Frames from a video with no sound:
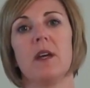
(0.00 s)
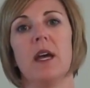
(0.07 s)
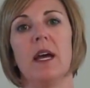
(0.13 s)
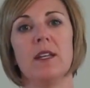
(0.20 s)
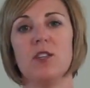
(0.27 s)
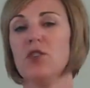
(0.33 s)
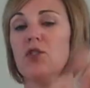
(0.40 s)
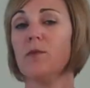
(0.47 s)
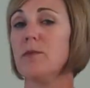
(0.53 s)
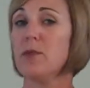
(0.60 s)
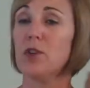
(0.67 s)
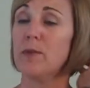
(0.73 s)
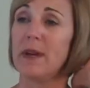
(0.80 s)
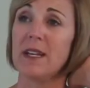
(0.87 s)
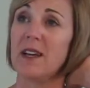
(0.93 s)
And
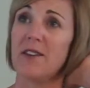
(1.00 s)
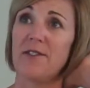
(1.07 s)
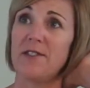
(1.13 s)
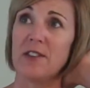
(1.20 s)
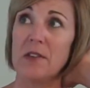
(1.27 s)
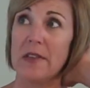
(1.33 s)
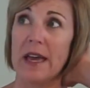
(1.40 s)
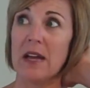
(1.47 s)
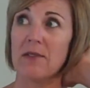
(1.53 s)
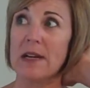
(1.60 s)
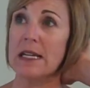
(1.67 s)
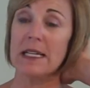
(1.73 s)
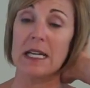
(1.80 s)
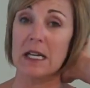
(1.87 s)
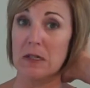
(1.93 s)
you may not feel that
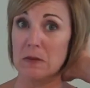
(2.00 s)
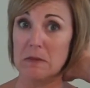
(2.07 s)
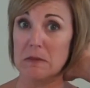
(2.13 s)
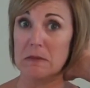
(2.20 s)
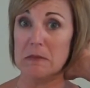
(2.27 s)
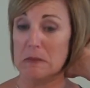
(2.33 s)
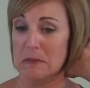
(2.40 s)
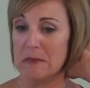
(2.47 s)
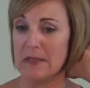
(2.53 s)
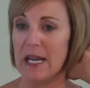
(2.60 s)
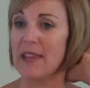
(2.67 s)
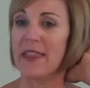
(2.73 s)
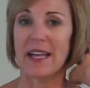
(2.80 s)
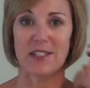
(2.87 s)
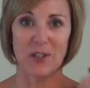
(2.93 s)
right now,
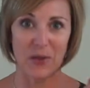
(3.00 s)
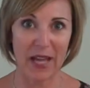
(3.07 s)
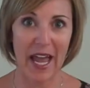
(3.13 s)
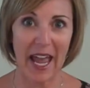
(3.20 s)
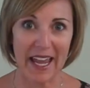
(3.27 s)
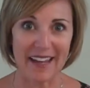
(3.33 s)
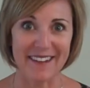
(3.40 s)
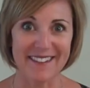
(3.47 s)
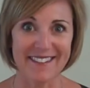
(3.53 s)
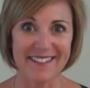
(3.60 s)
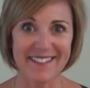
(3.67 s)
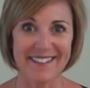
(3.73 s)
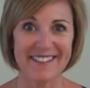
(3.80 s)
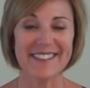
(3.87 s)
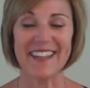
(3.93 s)
and that's okay.
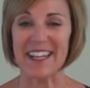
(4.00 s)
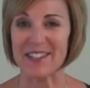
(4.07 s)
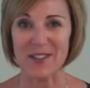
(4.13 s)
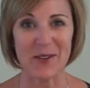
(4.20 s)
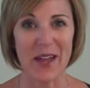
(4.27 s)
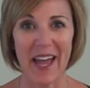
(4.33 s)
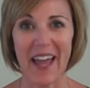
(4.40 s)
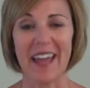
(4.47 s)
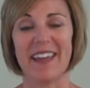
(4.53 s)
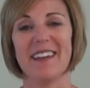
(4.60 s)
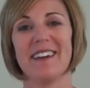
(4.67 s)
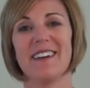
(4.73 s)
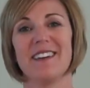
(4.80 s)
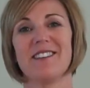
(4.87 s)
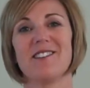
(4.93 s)
That's okay.
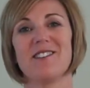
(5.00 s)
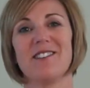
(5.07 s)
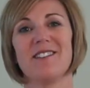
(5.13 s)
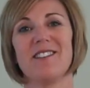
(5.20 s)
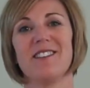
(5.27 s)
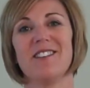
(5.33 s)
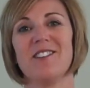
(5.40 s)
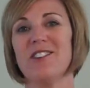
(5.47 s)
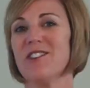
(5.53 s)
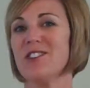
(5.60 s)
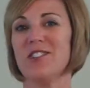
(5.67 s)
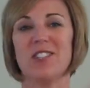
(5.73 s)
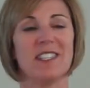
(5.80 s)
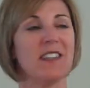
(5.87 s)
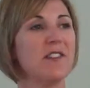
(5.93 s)

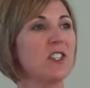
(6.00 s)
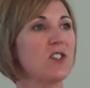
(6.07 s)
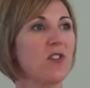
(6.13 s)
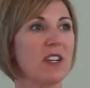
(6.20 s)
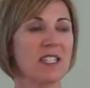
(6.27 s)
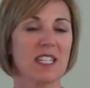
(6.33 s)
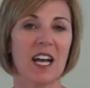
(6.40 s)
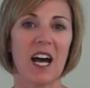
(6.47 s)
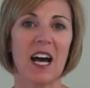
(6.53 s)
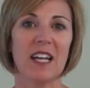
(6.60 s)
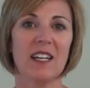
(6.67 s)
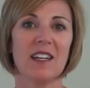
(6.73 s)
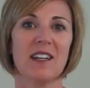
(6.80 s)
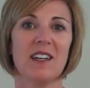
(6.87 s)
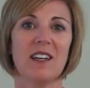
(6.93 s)
Just have to trust God,
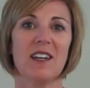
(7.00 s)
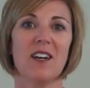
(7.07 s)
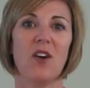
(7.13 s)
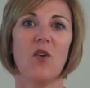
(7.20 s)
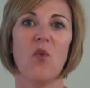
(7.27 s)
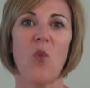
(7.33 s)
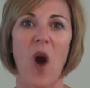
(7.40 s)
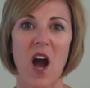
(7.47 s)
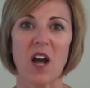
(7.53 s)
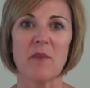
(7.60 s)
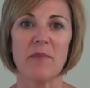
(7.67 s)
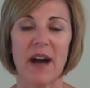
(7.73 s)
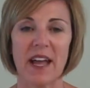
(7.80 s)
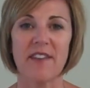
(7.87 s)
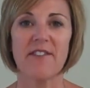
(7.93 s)
walk
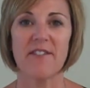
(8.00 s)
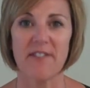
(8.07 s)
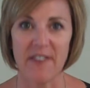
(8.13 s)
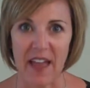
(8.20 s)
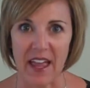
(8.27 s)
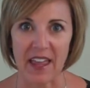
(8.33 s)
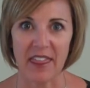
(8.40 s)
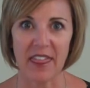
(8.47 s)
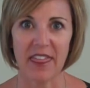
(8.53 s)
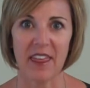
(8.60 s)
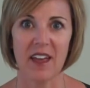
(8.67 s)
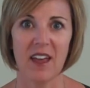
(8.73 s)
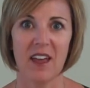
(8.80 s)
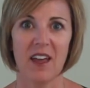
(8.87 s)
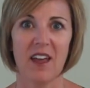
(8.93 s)
by faith
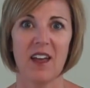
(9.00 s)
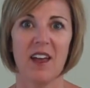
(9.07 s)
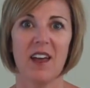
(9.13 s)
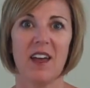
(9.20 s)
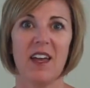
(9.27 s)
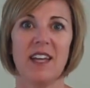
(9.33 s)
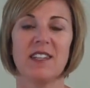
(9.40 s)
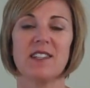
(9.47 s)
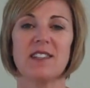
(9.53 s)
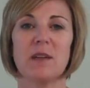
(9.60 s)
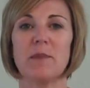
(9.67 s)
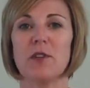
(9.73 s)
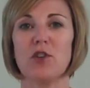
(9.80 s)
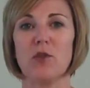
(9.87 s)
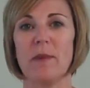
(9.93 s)
into
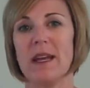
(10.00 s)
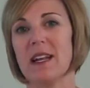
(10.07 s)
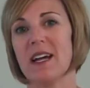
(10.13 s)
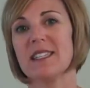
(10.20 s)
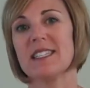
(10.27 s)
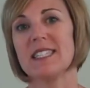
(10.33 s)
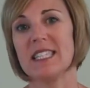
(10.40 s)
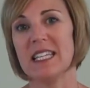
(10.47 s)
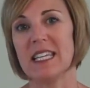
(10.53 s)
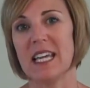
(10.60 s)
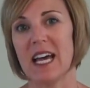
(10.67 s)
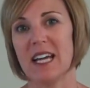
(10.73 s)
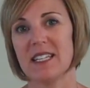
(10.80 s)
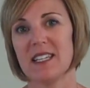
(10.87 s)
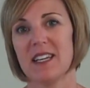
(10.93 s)
something you may not see
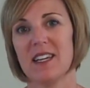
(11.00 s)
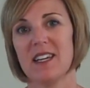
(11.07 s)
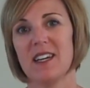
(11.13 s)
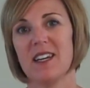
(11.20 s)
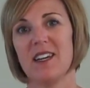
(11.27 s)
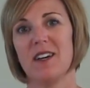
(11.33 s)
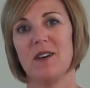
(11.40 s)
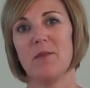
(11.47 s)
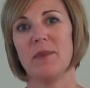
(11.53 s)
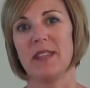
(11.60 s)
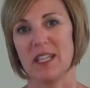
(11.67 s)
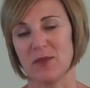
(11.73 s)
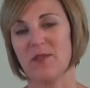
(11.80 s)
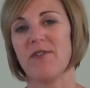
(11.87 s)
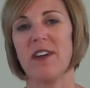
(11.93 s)
yet, but
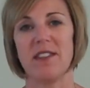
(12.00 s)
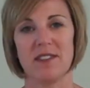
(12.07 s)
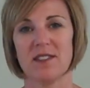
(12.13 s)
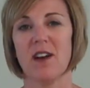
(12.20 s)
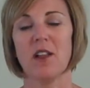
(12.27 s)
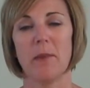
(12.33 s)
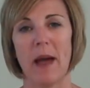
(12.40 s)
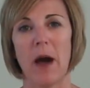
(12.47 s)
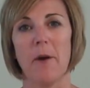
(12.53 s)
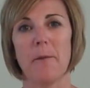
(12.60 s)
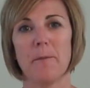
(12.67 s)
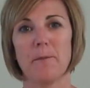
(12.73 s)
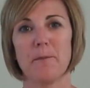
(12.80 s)
that's what faith is all about,